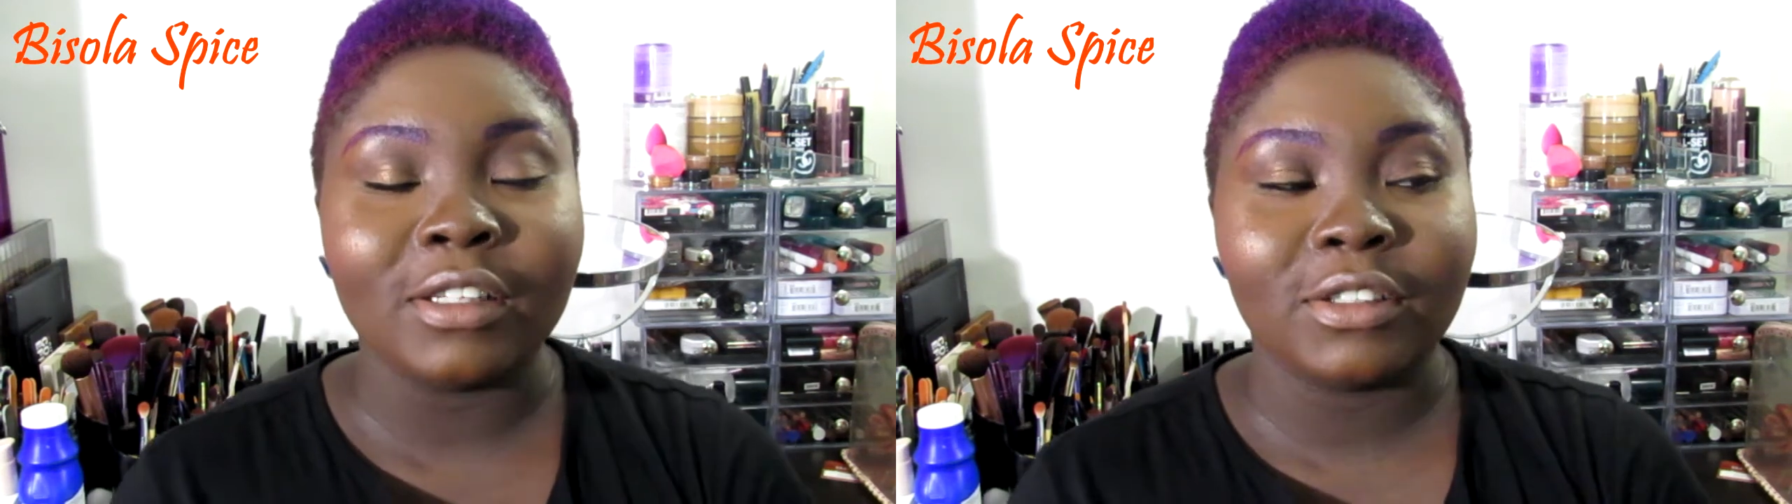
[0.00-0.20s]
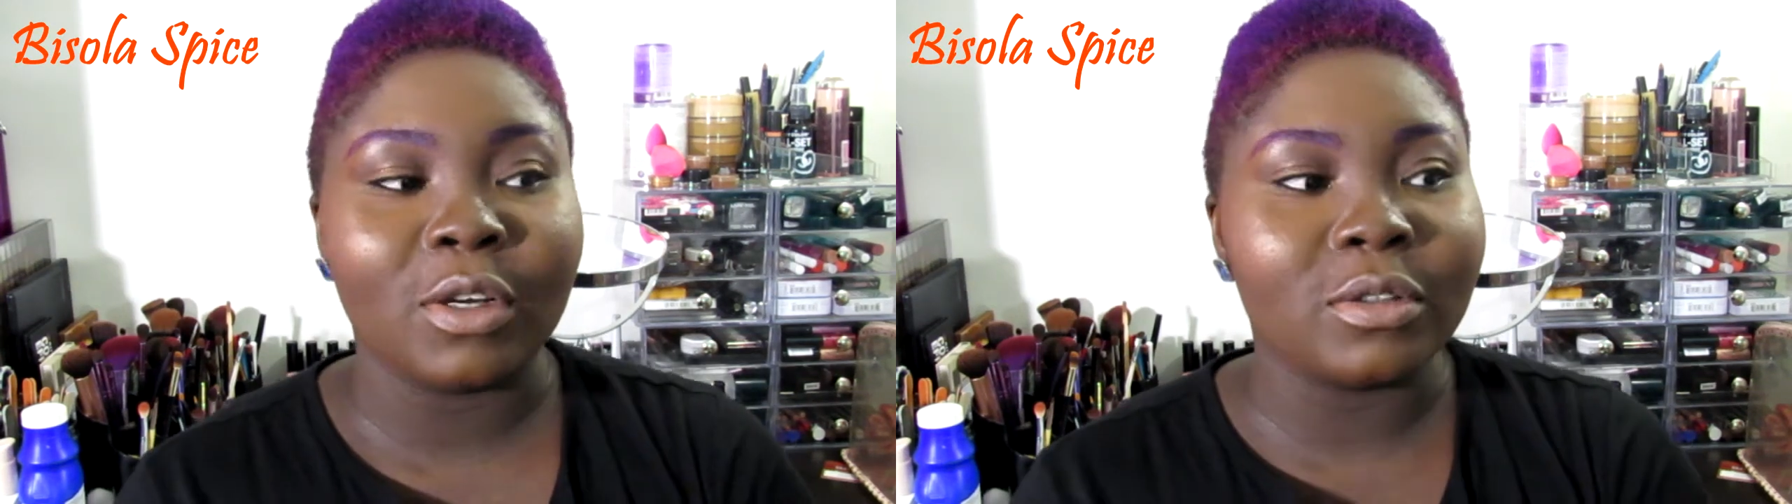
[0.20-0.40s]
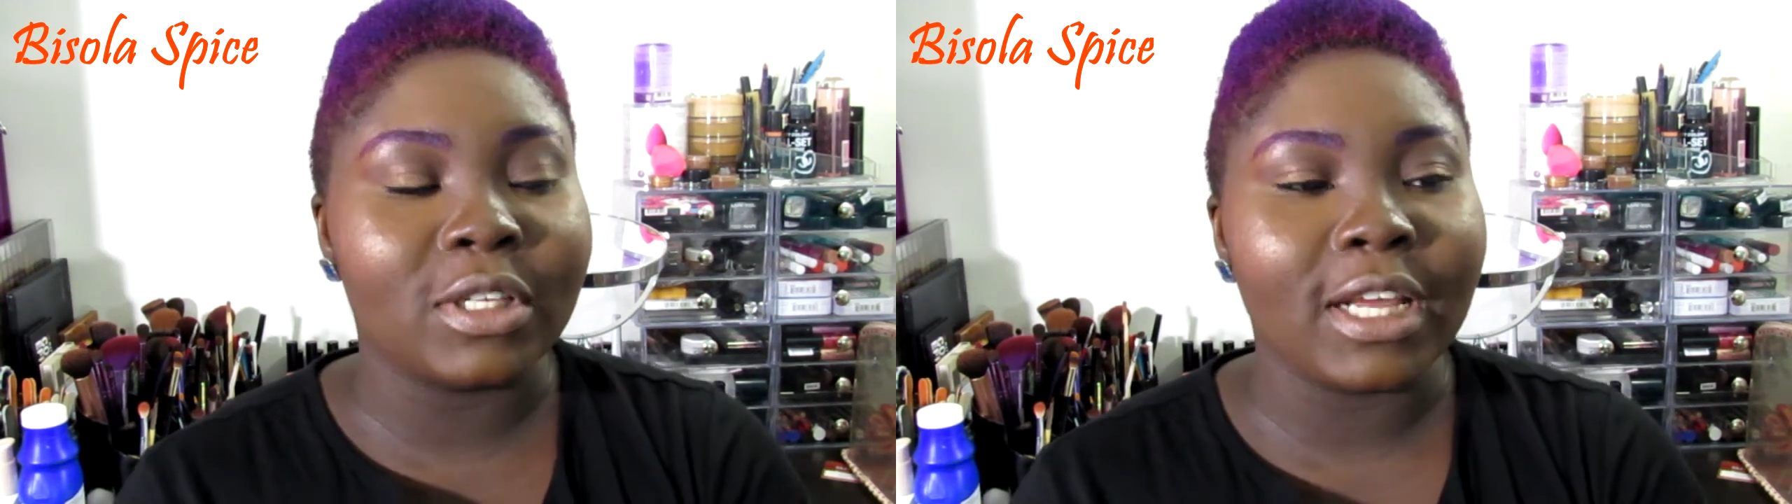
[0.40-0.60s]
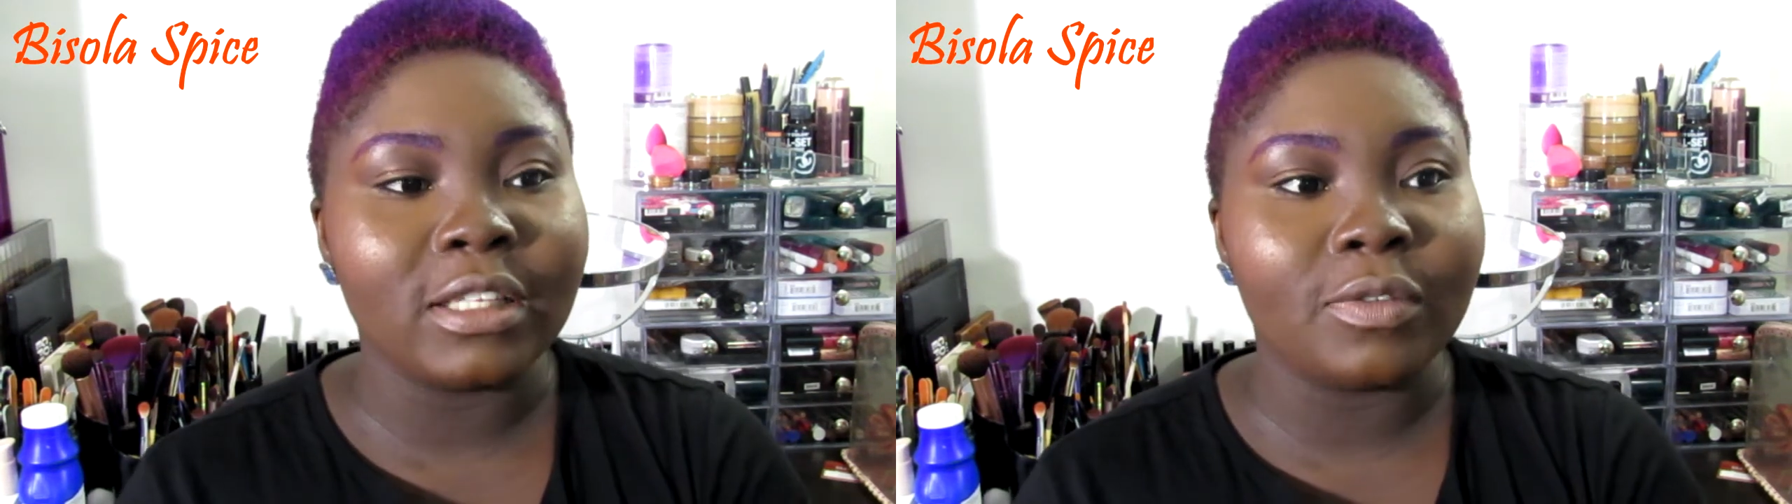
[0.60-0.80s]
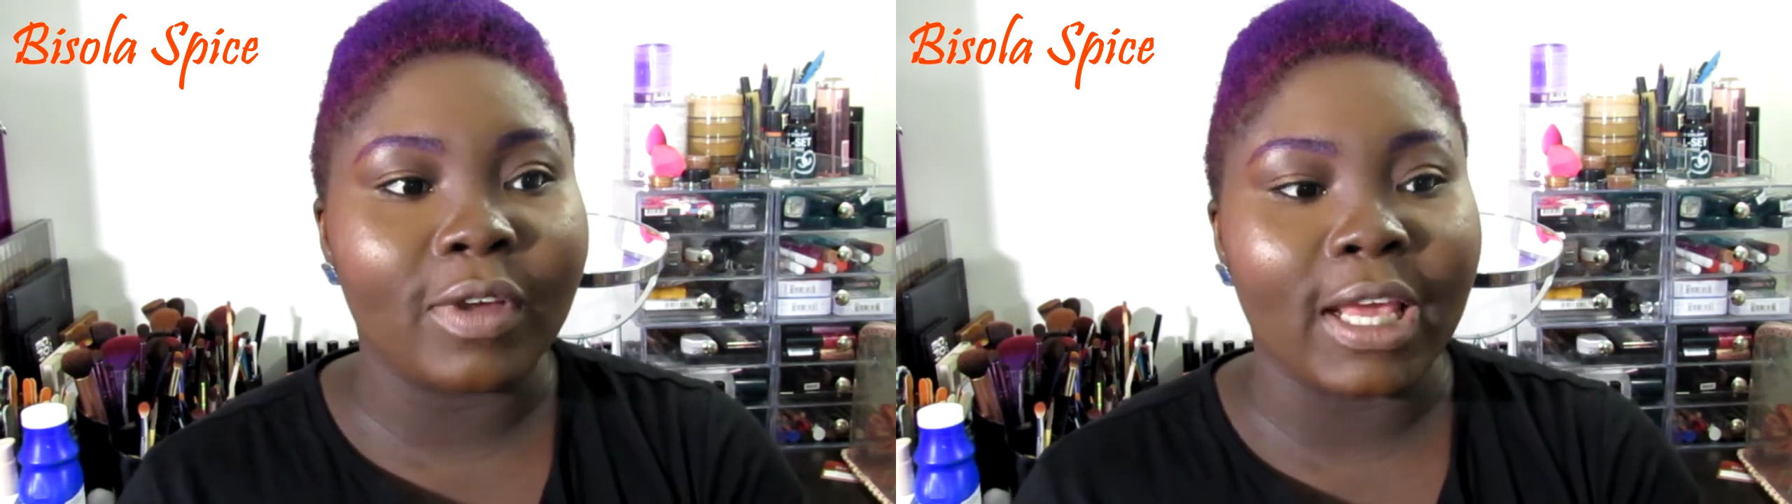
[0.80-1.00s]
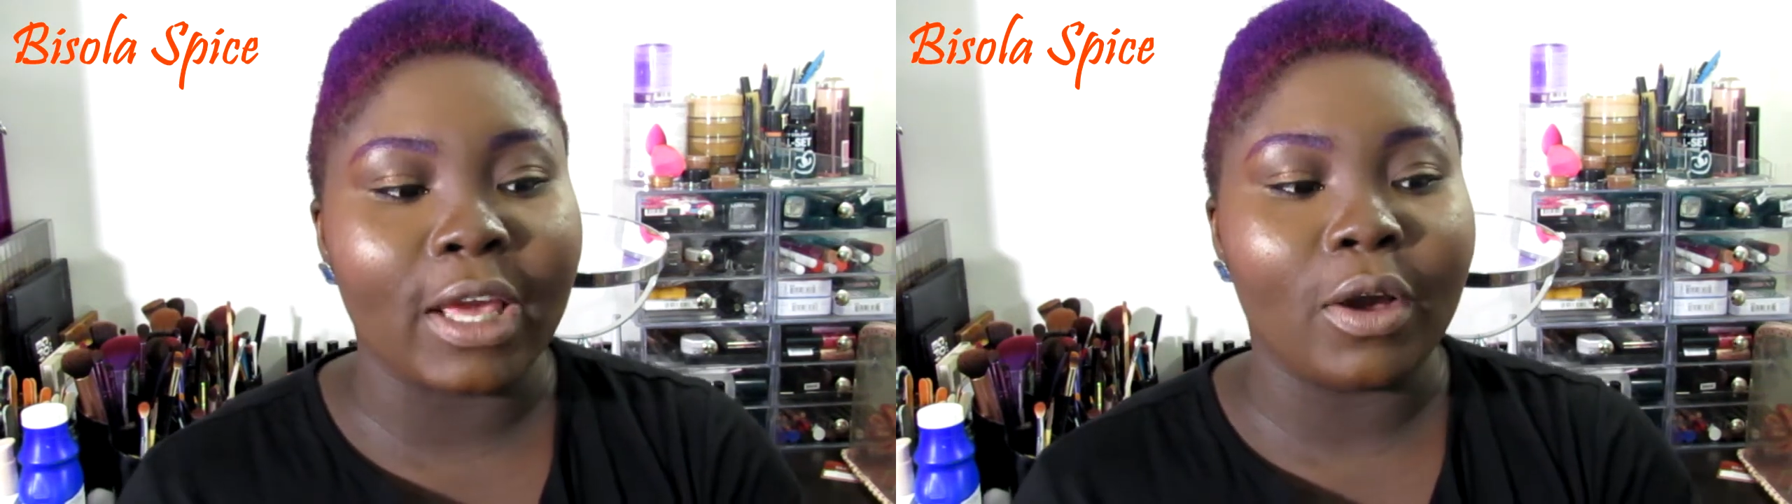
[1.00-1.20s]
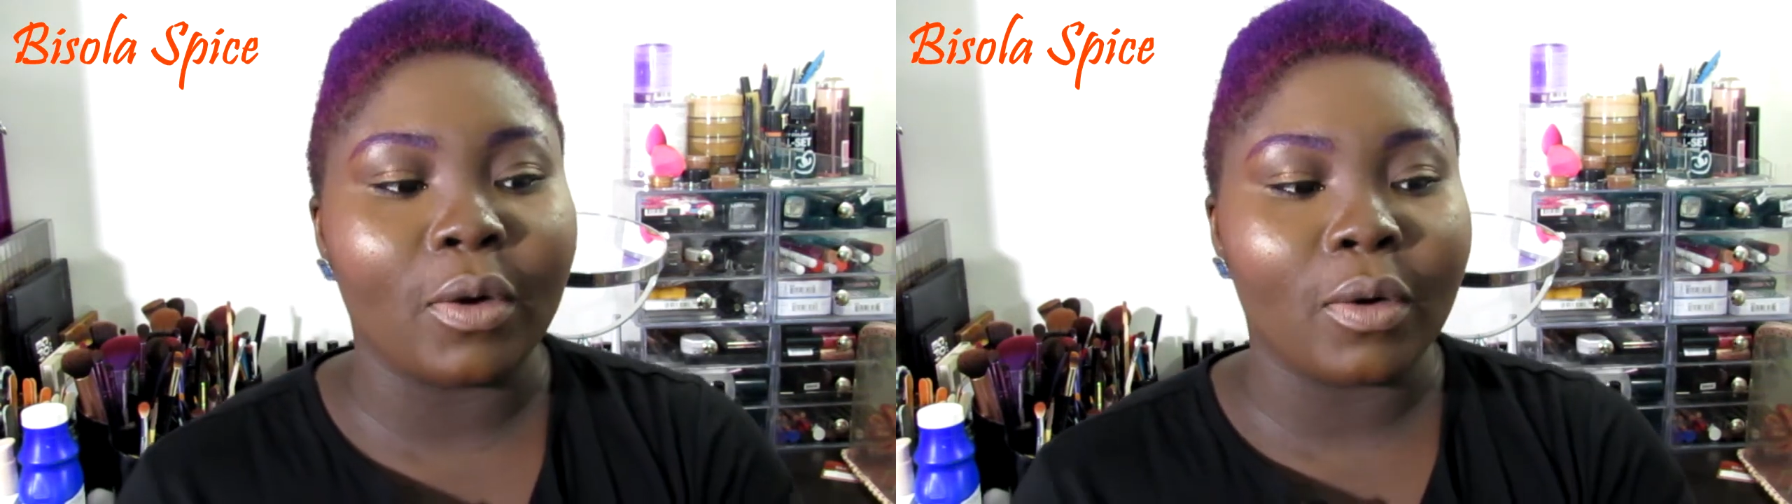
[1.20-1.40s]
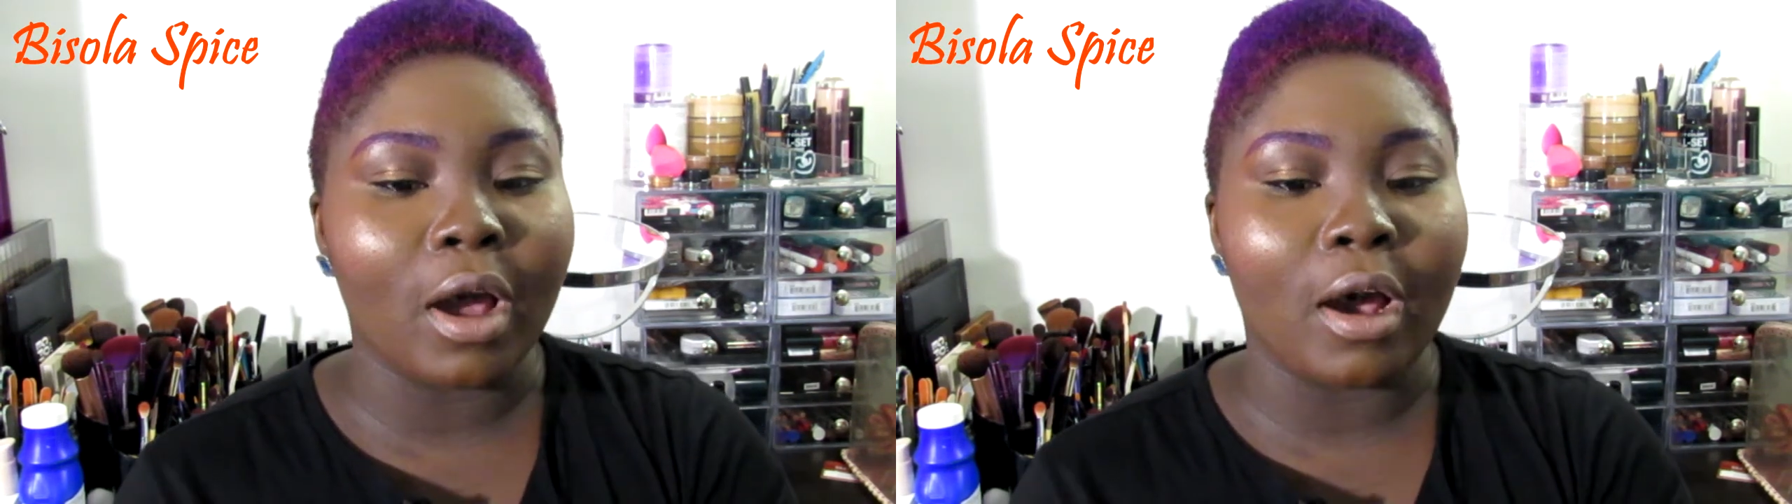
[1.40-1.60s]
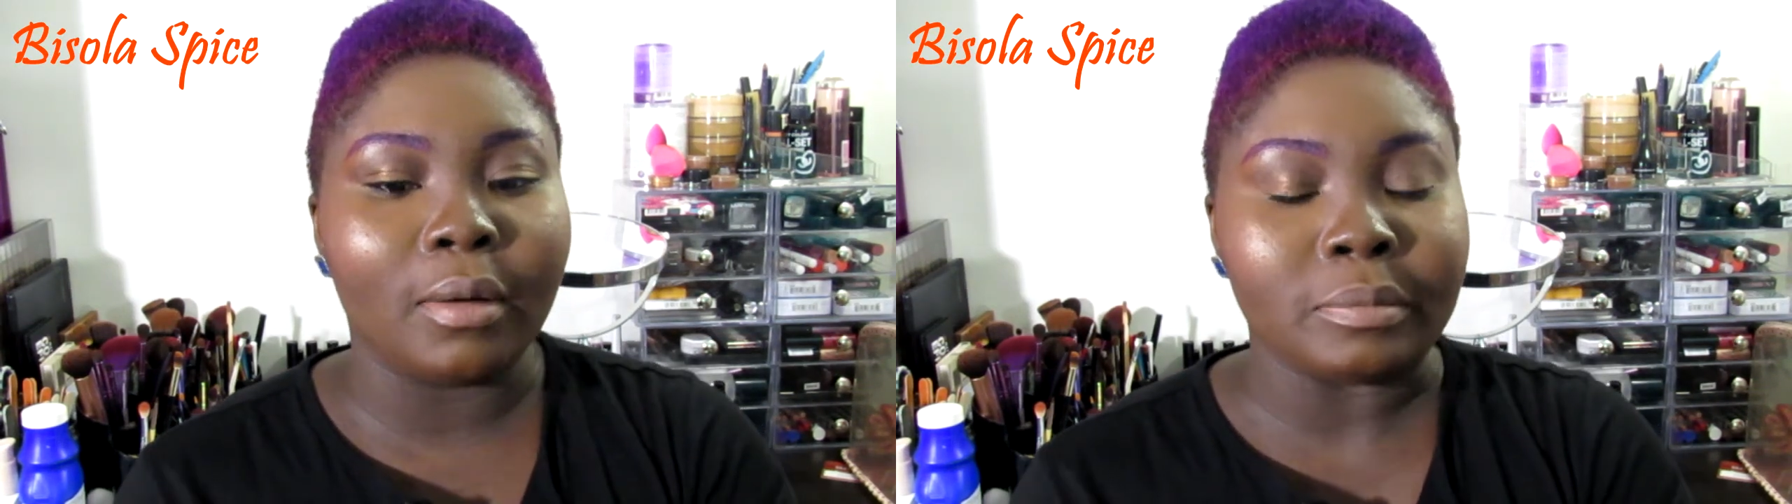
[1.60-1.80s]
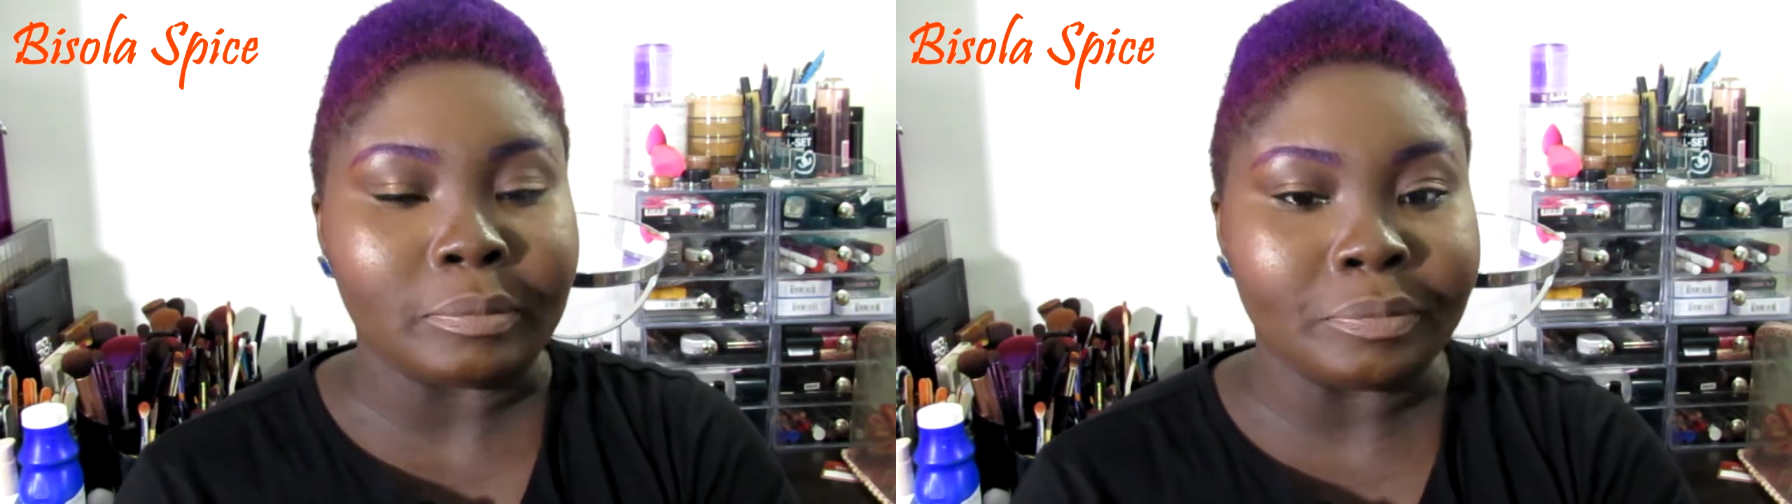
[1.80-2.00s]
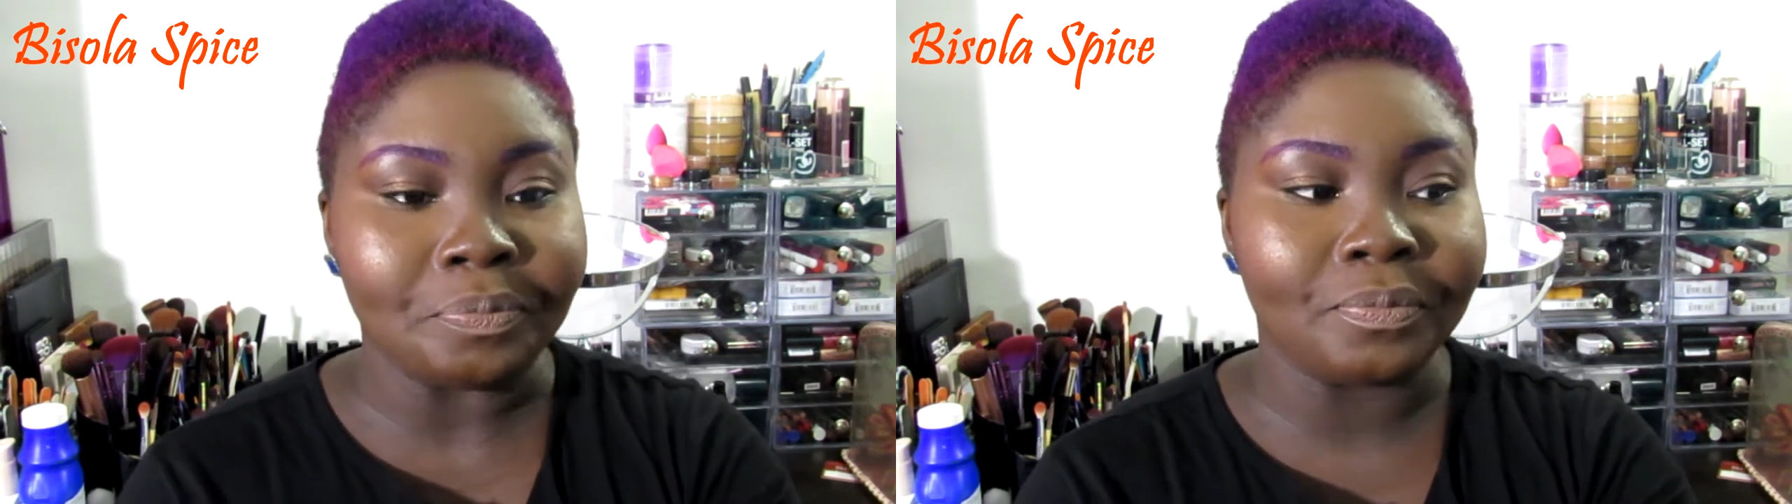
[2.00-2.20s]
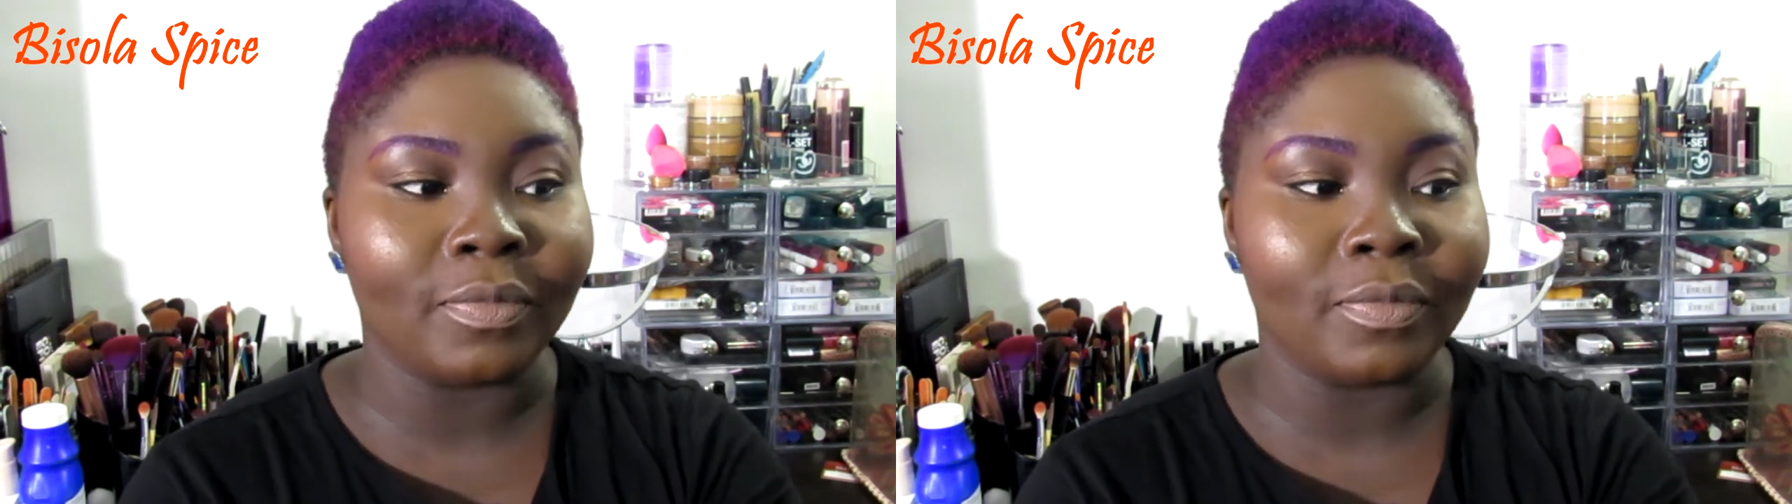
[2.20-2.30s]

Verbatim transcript: So today's video um,